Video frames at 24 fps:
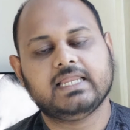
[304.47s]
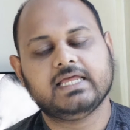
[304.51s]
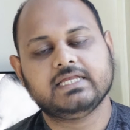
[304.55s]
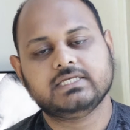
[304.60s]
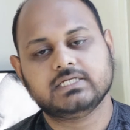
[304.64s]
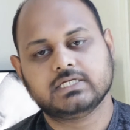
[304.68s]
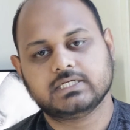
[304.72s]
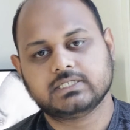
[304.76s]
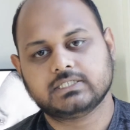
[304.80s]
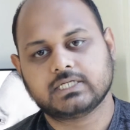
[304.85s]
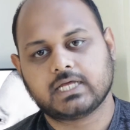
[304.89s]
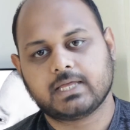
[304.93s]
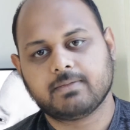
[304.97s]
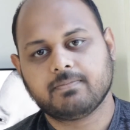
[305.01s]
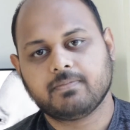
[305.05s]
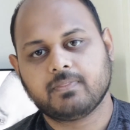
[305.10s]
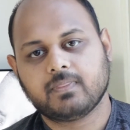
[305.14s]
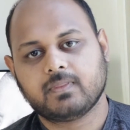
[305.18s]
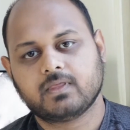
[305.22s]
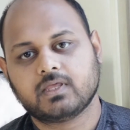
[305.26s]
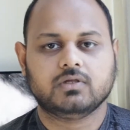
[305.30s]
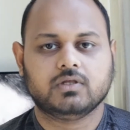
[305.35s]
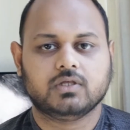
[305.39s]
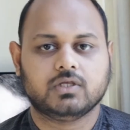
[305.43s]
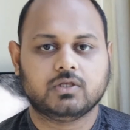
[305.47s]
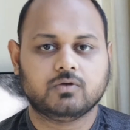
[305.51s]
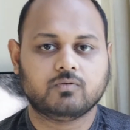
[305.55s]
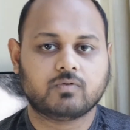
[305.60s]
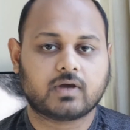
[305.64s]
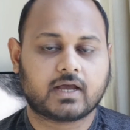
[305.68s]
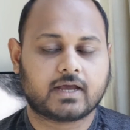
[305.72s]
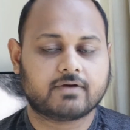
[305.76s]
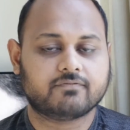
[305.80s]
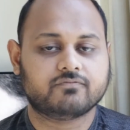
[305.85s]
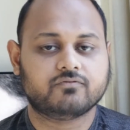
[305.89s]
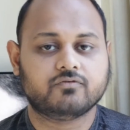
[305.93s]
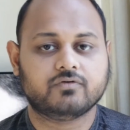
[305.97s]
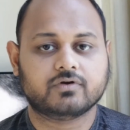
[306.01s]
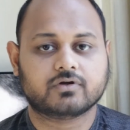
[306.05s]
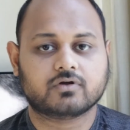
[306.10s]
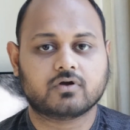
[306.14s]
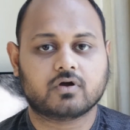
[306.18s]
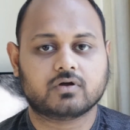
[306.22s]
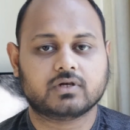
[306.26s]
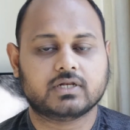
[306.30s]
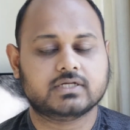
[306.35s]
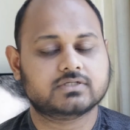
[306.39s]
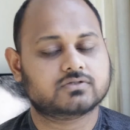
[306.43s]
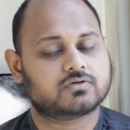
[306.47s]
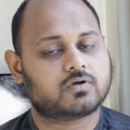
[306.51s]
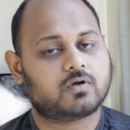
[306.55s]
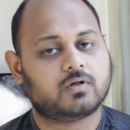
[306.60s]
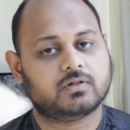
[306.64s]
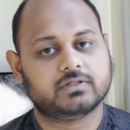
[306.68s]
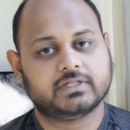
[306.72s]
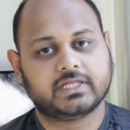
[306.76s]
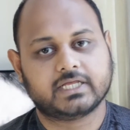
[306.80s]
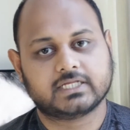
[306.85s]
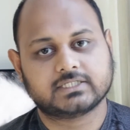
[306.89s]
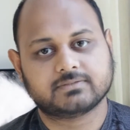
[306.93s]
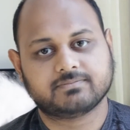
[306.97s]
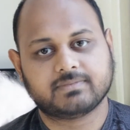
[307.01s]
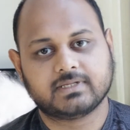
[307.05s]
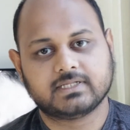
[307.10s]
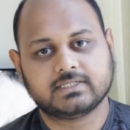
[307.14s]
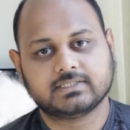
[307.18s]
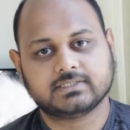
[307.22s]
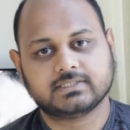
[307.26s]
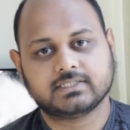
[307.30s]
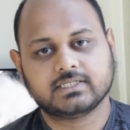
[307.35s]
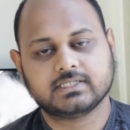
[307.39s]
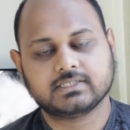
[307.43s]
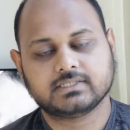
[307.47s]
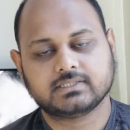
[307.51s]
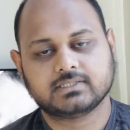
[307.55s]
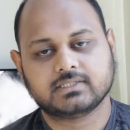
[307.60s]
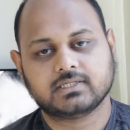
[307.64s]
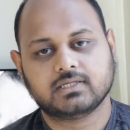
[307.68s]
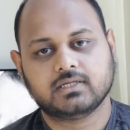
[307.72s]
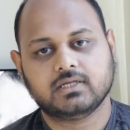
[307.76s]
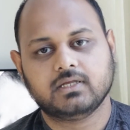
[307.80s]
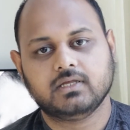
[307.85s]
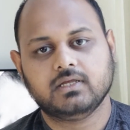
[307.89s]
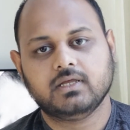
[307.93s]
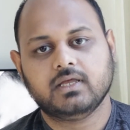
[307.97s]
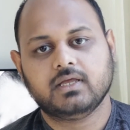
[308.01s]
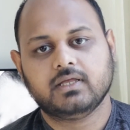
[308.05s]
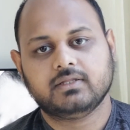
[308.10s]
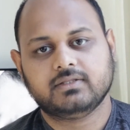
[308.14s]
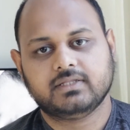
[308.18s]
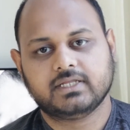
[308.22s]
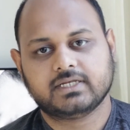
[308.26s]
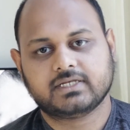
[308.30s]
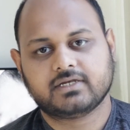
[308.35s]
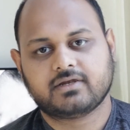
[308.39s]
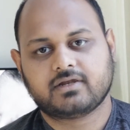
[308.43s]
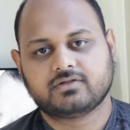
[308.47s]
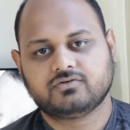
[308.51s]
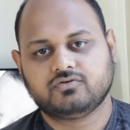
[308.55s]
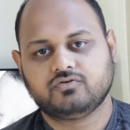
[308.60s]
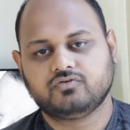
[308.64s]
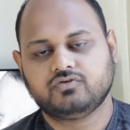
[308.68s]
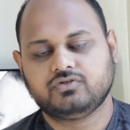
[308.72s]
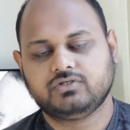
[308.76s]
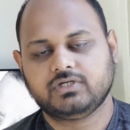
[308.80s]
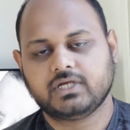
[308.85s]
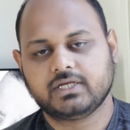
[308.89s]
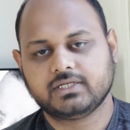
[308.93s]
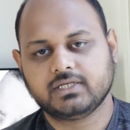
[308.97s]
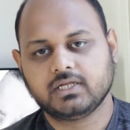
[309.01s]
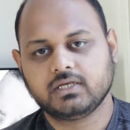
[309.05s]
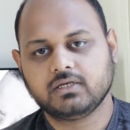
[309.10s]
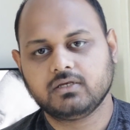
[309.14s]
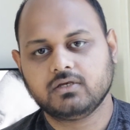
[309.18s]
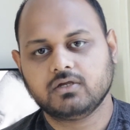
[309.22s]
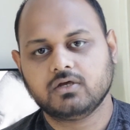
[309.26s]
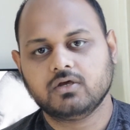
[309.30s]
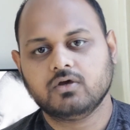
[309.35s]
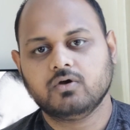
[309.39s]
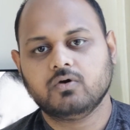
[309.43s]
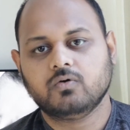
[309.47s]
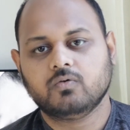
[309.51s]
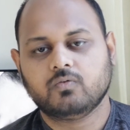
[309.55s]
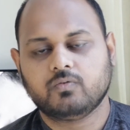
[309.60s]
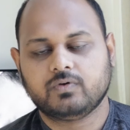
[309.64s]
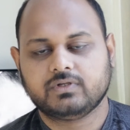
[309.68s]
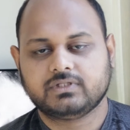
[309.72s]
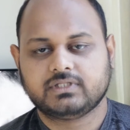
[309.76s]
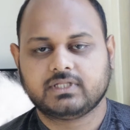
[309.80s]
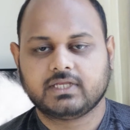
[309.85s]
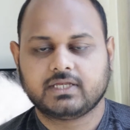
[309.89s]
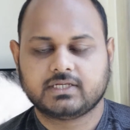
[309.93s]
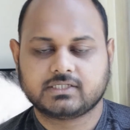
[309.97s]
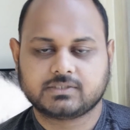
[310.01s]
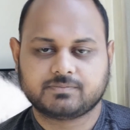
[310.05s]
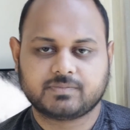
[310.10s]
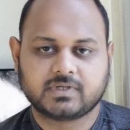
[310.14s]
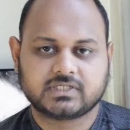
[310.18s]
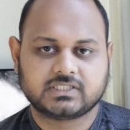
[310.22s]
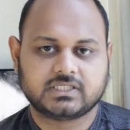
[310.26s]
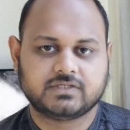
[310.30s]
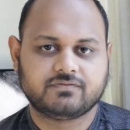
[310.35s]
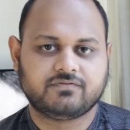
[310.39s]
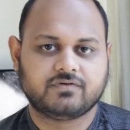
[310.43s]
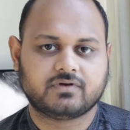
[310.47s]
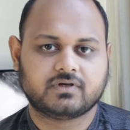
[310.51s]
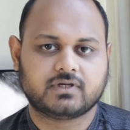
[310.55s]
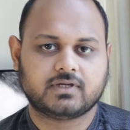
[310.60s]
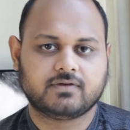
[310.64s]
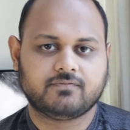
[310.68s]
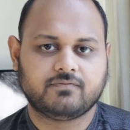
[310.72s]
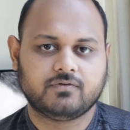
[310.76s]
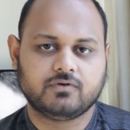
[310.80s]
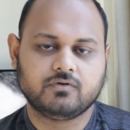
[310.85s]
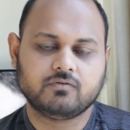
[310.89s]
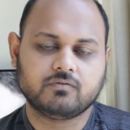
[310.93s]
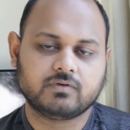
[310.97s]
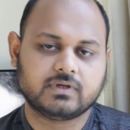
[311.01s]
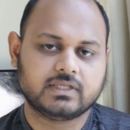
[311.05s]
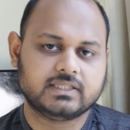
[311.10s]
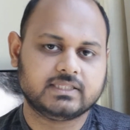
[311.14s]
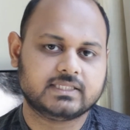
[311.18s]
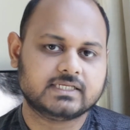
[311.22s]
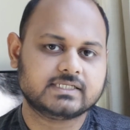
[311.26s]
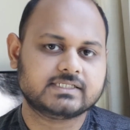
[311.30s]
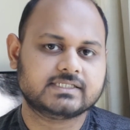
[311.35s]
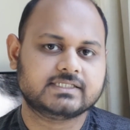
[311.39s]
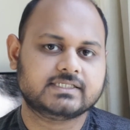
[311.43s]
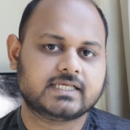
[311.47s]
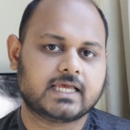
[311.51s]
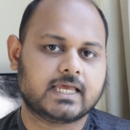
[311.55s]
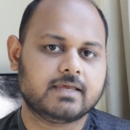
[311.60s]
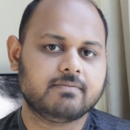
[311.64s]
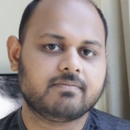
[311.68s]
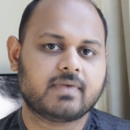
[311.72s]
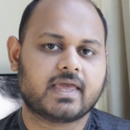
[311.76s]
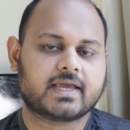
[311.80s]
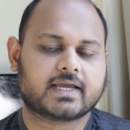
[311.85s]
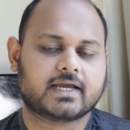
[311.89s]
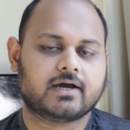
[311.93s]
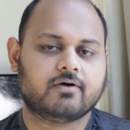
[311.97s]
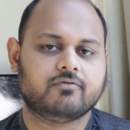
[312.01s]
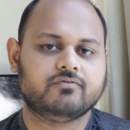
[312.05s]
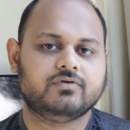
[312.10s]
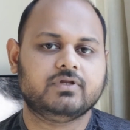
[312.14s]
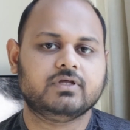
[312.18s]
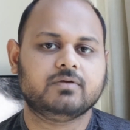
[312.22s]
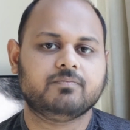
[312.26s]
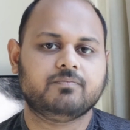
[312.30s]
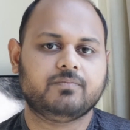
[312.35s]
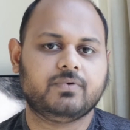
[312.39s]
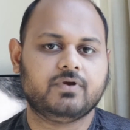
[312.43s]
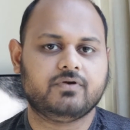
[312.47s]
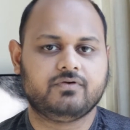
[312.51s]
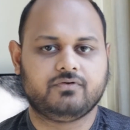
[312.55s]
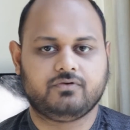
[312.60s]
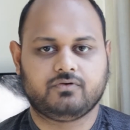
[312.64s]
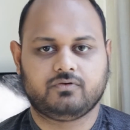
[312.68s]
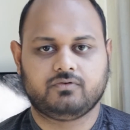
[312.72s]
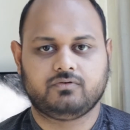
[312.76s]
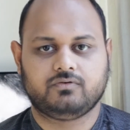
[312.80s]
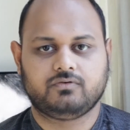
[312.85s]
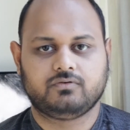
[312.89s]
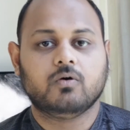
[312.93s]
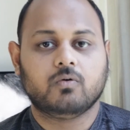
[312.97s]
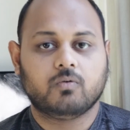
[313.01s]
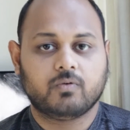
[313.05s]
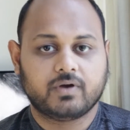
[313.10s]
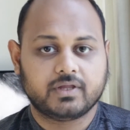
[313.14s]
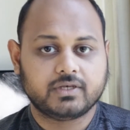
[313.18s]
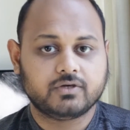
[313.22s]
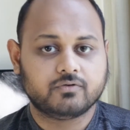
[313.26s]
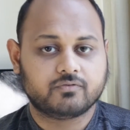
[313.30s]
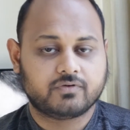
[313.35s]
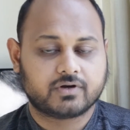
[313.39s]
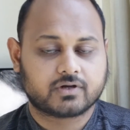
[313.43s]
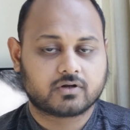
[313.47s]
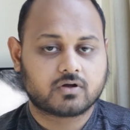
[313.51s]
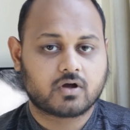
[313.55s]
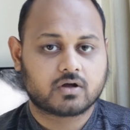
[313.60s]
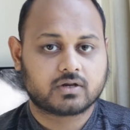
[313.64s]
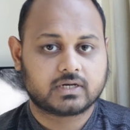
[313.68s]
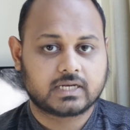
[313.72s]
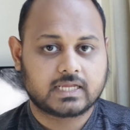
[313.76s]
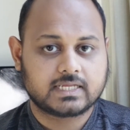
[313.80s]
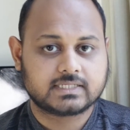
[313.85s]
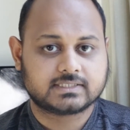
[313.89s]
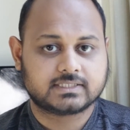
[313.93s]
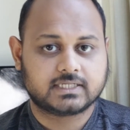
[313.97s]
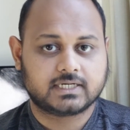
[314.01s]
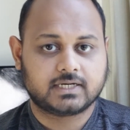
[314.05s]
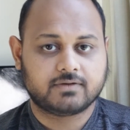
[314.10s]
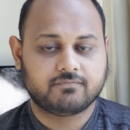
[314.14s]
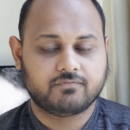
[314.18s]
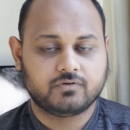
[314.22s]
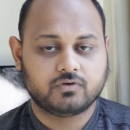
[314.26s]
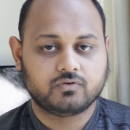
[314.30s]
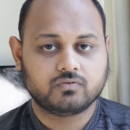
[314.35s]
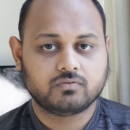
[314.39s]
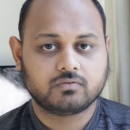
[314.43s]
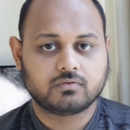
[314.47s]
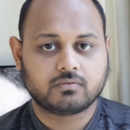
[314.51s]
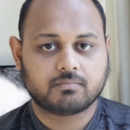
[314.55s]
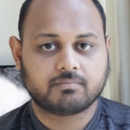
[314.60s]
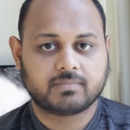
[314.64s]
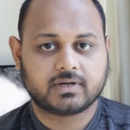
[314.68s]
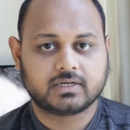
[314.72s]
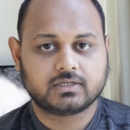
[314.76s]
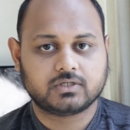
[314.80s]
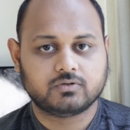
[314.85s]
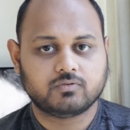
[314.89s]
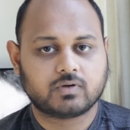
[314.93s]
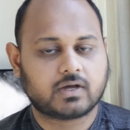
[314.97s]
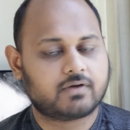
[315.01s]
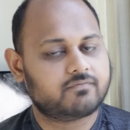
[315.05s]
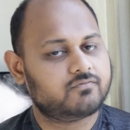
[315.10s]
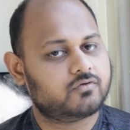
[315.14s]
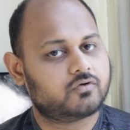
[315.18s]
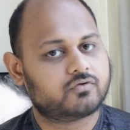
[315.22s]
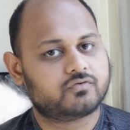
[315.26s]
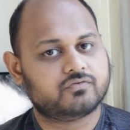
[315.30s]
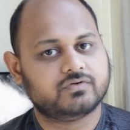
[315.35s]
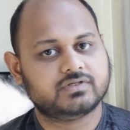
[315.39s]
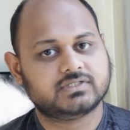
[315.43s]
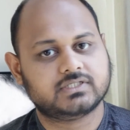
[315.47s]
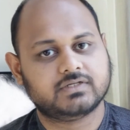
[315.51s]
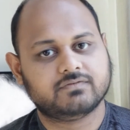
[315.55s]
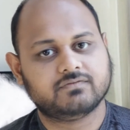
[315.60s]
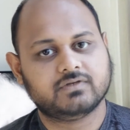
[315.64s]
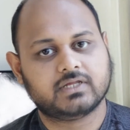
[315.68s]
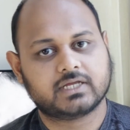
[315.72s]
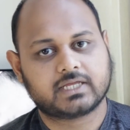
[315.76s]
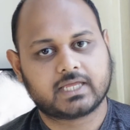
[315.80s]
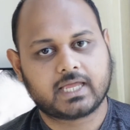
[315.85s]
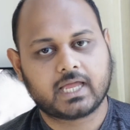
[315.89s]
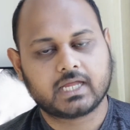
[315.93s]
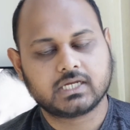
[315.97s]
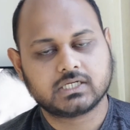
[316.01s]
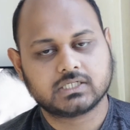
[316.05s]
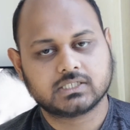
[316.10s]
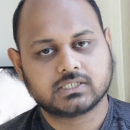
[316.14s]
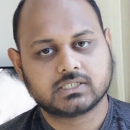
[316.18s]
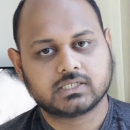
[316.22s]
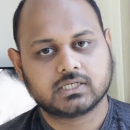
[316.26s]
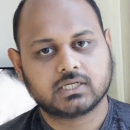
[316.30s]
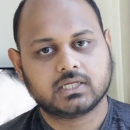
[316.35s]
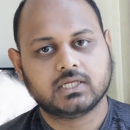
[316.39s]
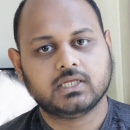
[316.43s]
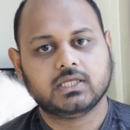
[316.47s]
later time, you have to recognize all the expenses that are associated with a specific revenue in the same accounting period. When you recognize a revenue but you have not received a cash,